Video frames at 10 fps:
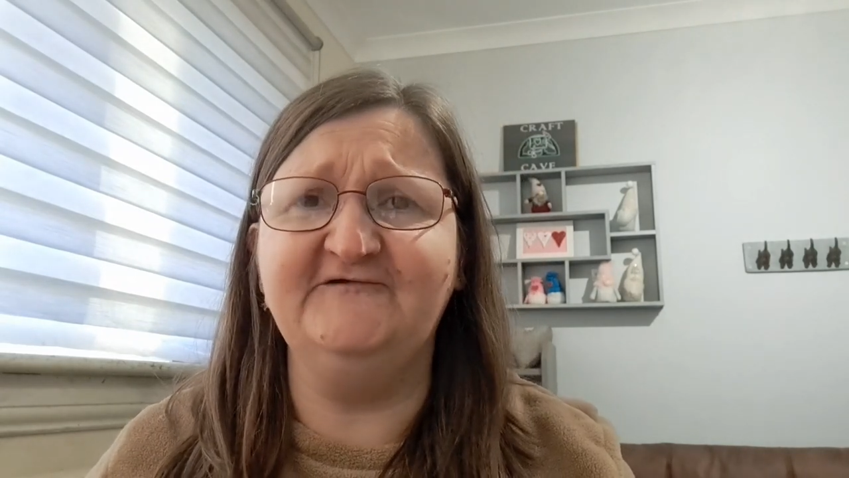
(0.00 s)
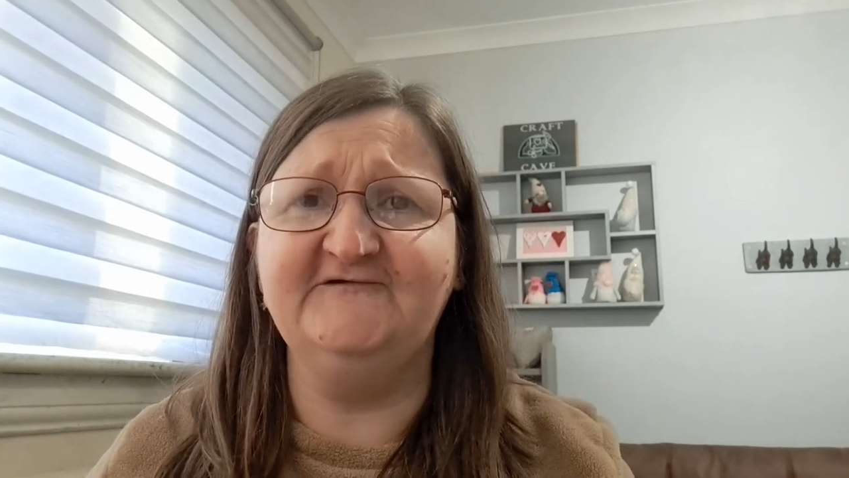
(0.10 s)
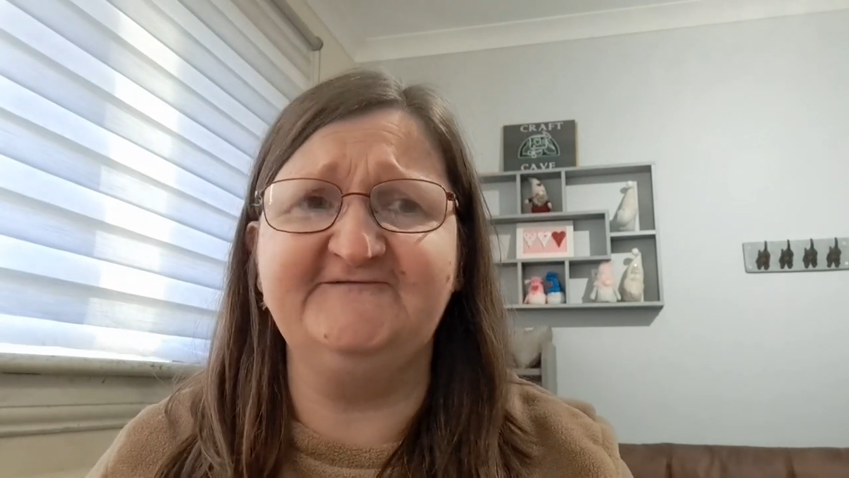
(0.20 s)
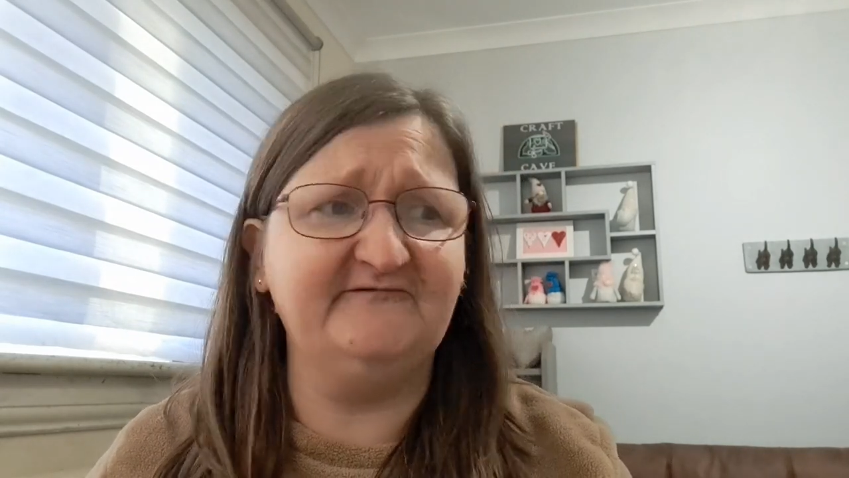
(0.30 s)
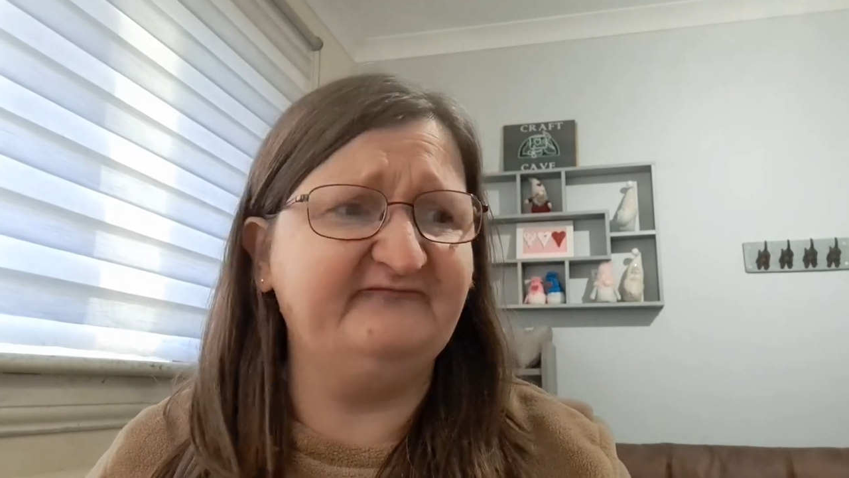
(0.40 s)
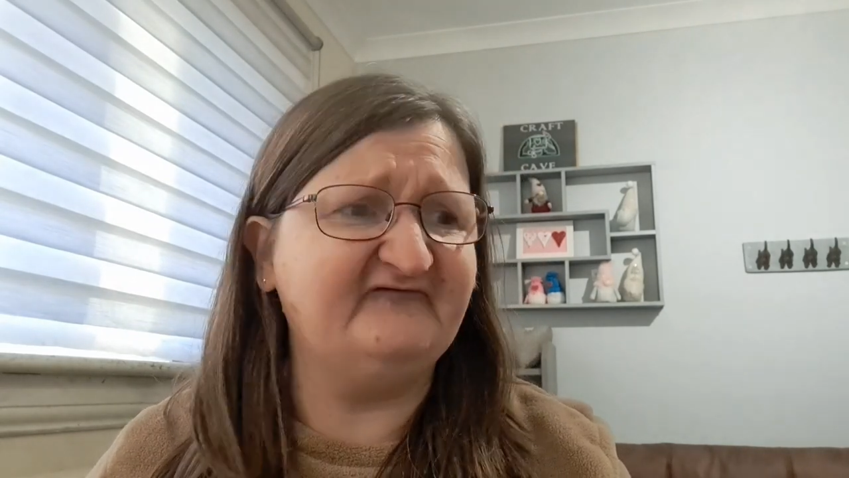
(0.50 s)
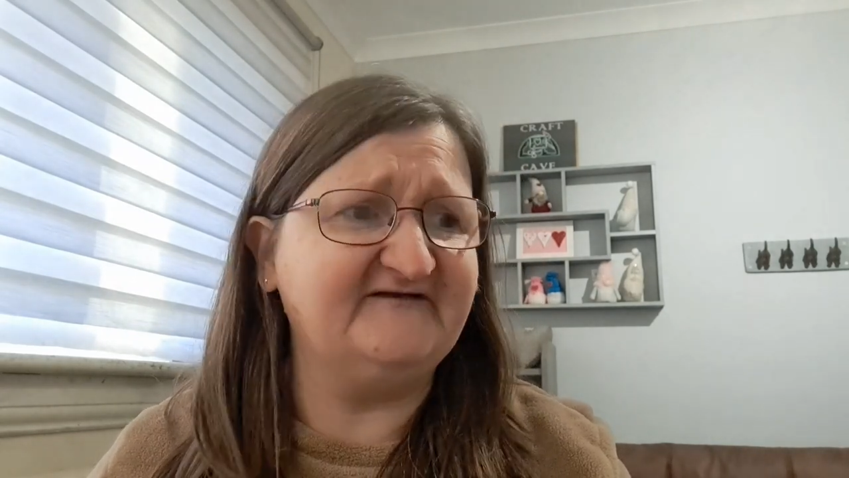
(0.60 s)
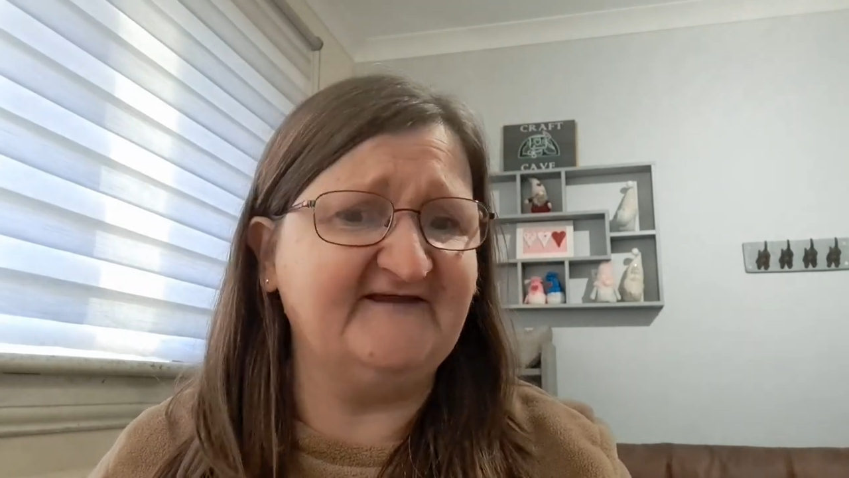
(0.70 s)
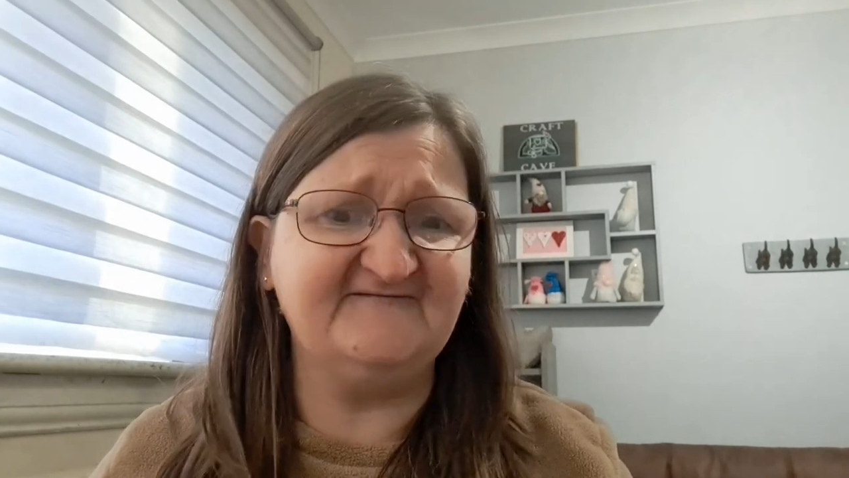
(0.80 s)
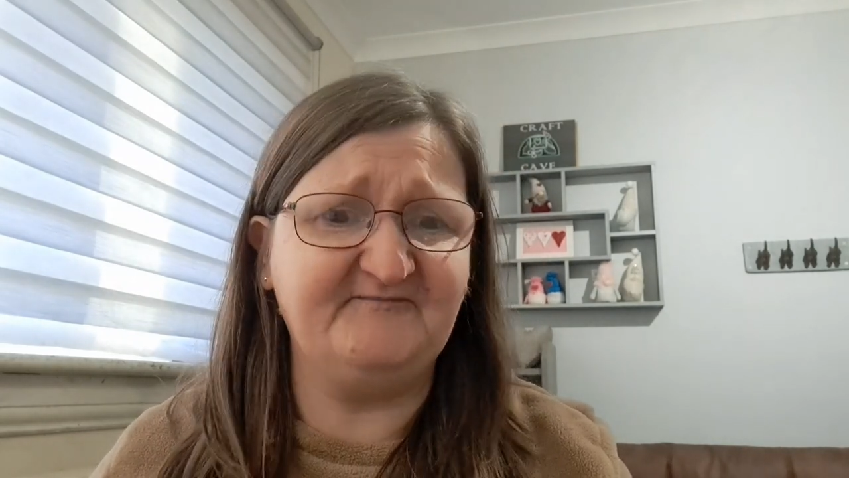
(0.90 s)
YouTube for
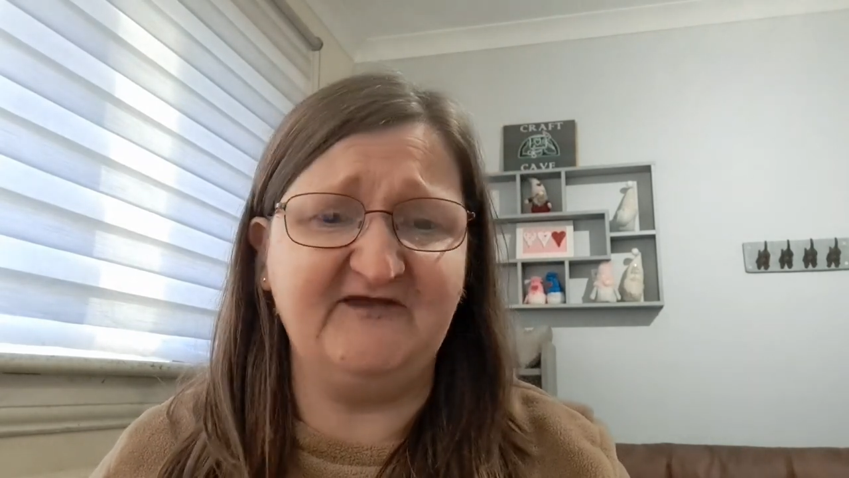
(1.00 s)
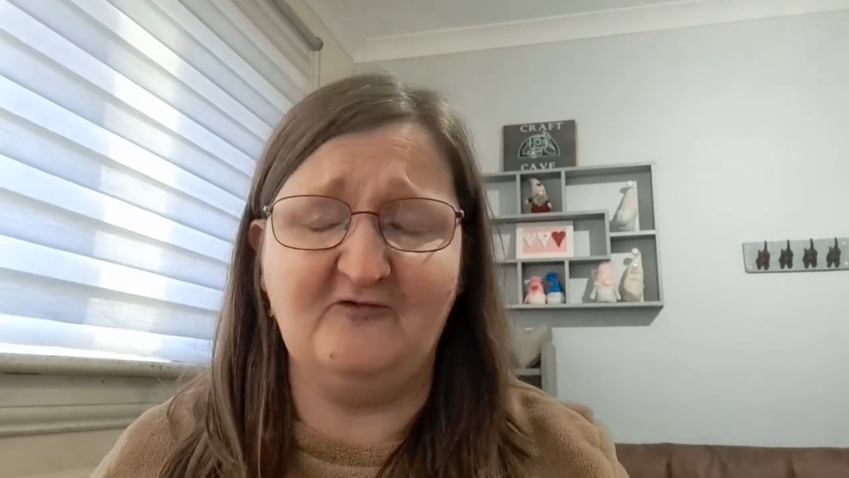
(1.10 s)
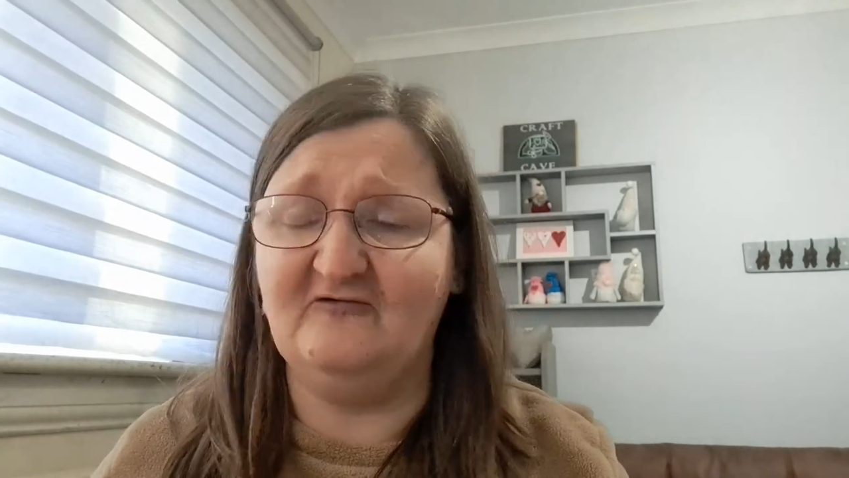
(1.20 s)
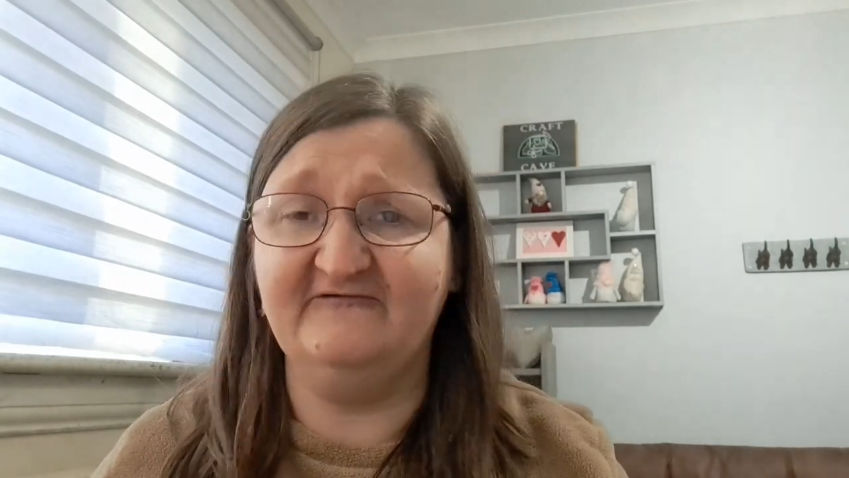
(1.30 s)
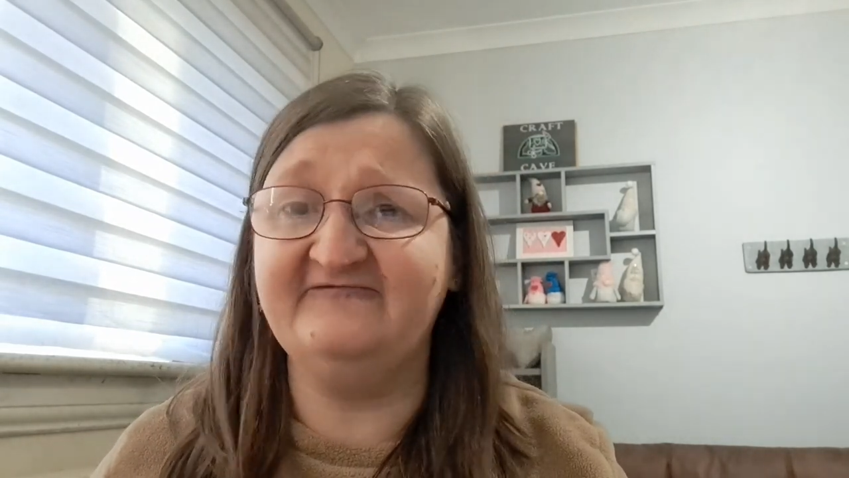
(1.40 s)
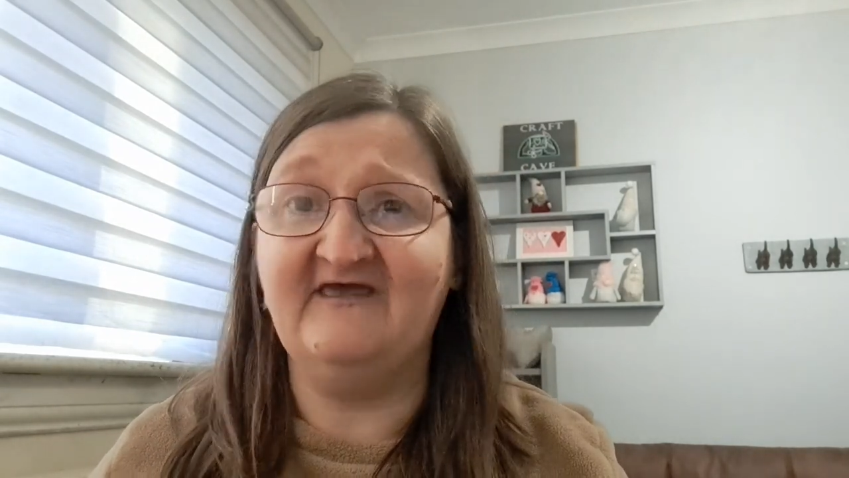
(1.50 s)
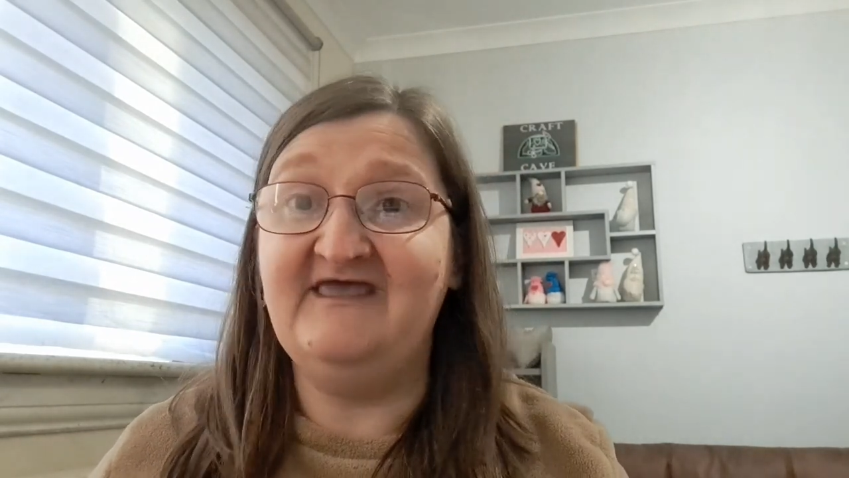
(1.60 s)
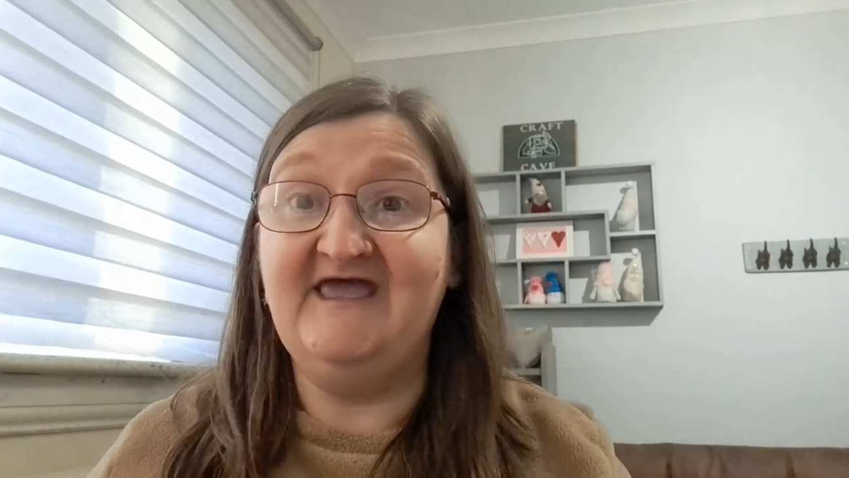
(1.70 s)
this because